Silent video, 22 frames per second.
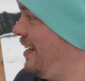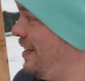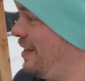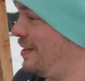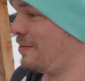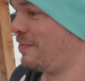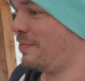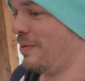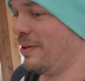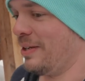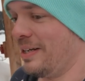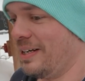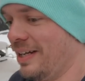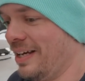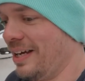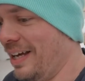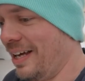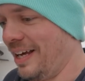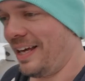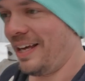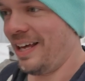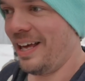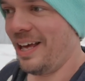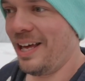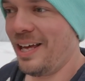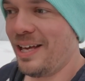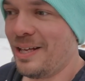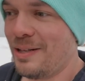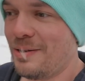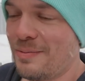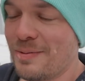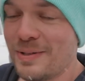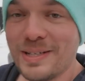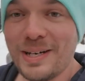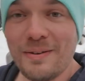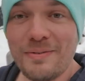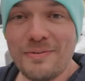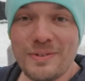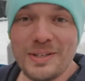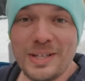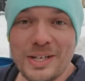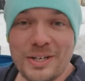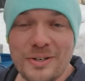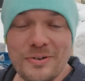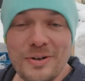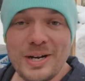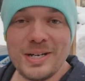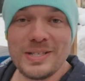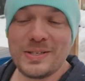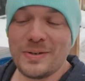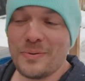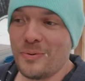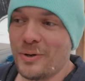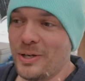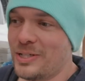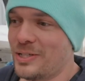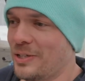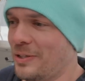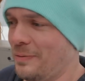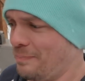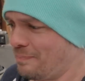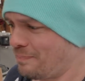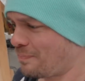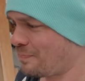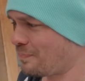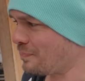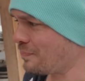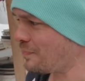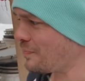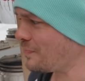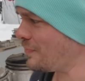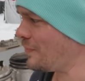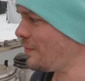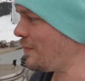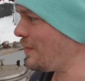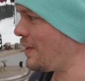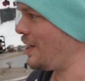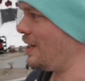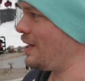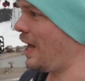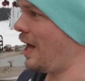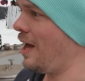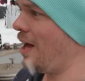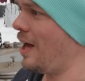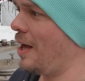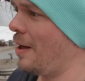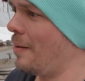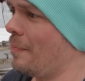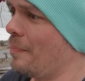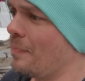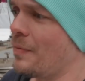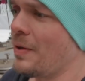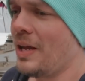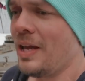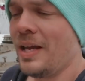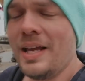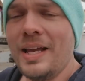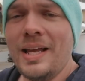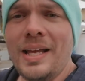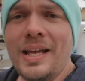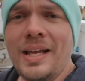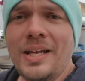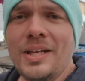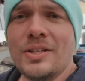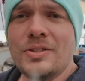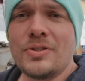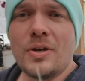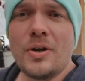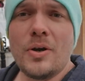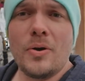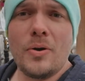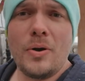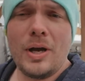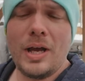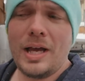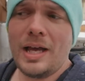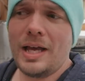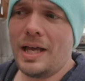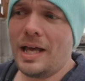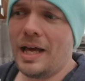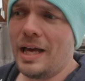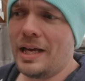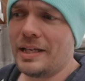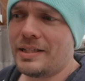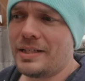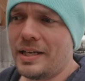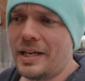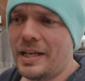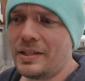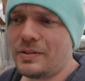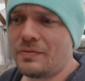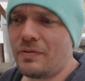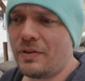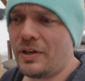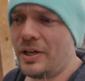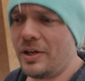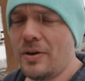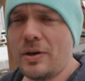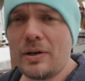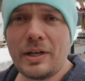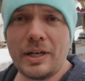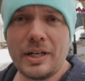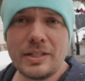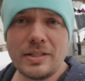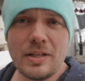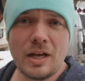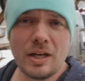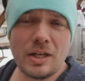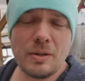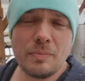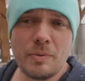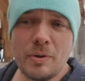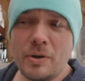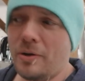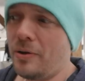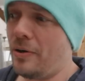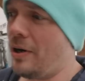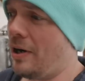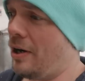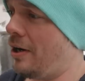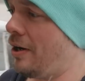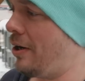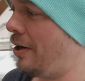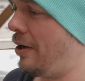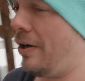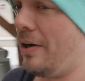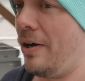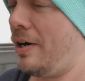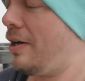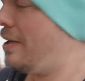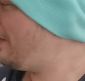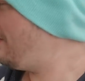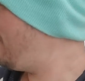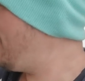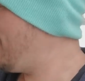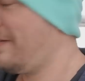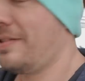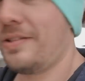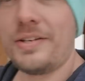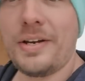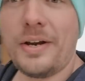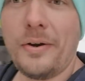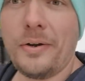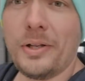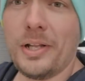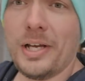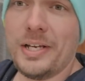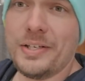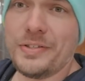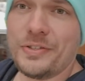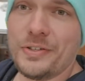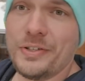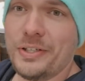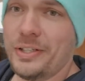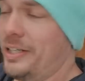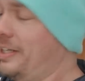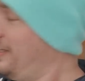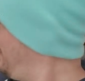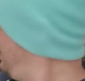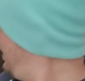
it's been uh, it's been definitely a crazy winter. Um, so uh, today's video, I'm going to talk about our sterilizer.